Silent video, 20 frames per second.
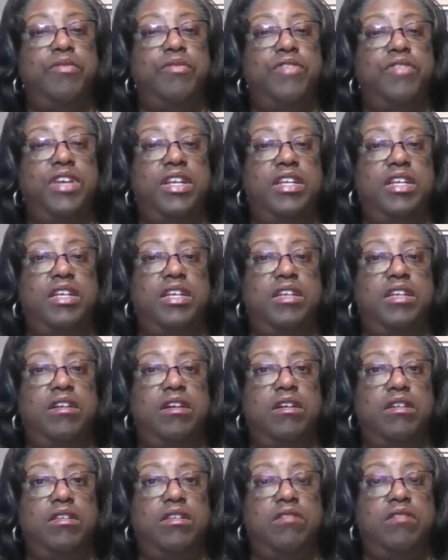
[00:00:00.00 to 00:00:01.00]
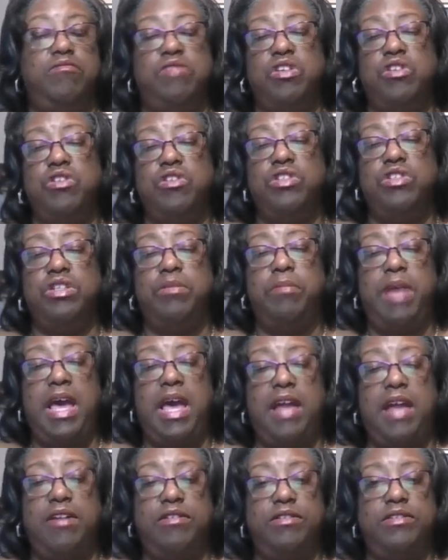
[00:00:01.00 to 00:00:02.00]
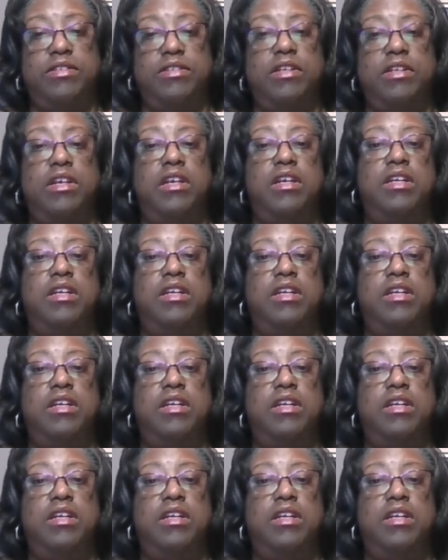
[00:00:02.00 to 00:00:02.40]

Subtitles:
of any urgent matters